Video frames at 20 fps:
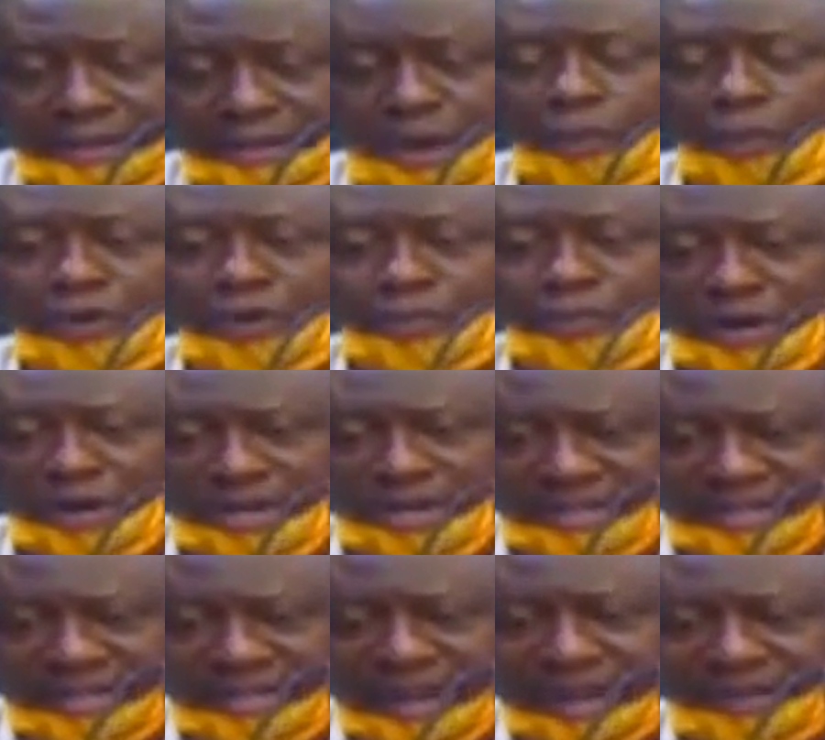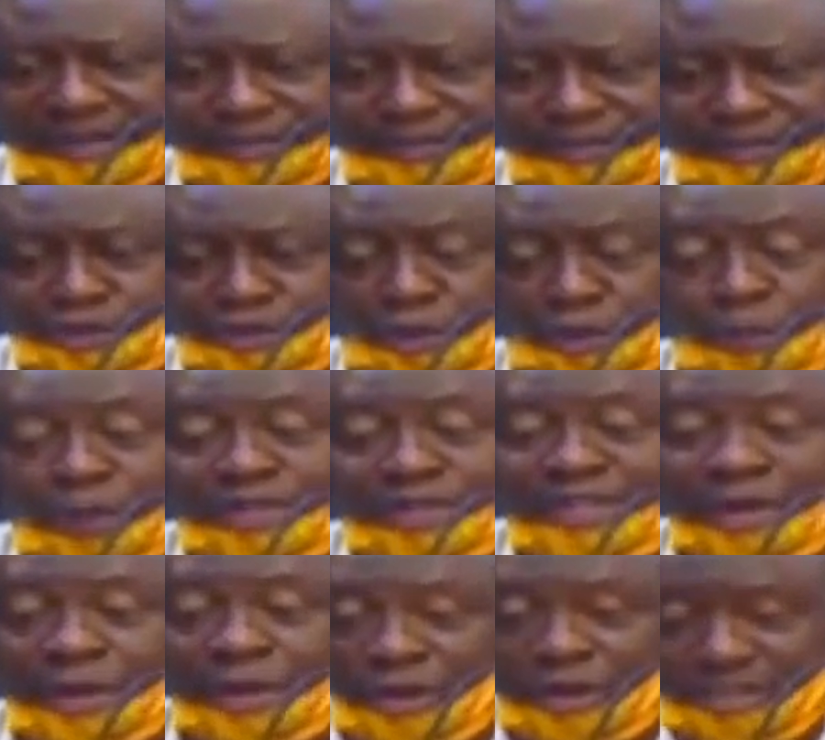corporate bodies that have
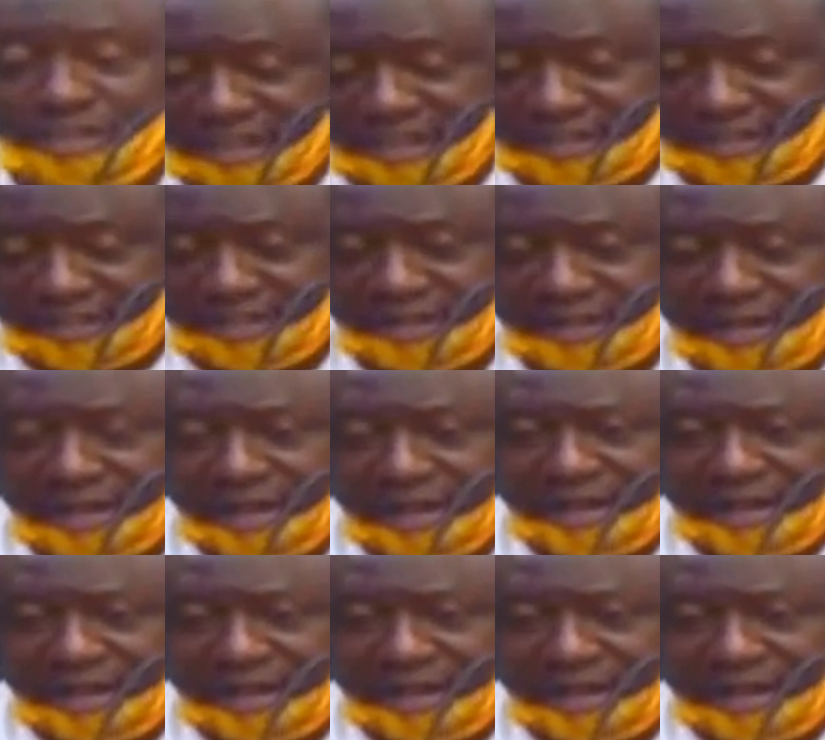supported Oyo State